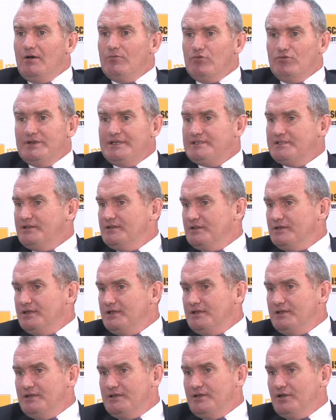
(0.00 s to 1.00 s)

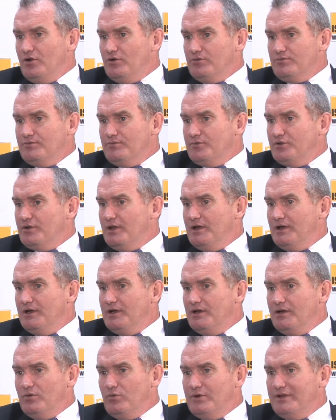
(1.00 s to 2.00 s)
Recently,
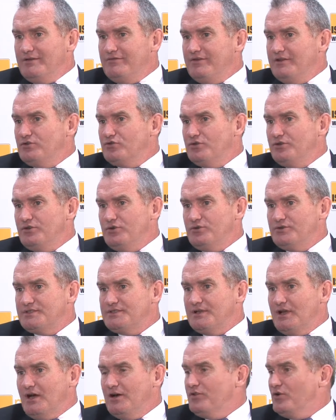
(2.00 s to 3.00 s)
we've
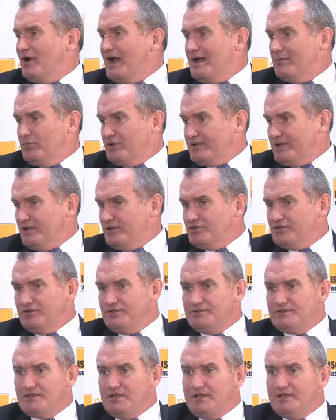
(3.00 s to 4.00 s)
introduced other
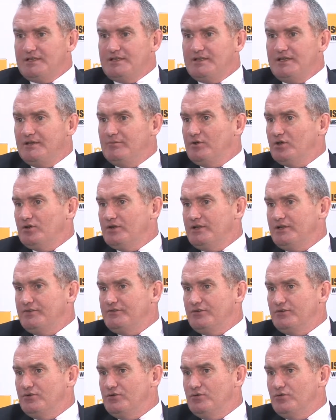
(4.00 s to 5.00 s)
applications like the ability
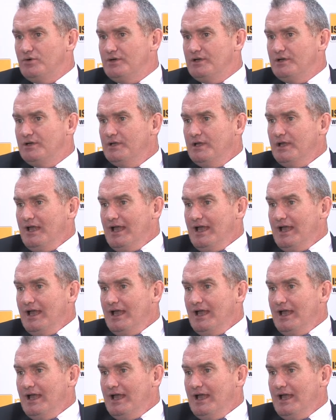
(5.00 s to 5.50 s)
to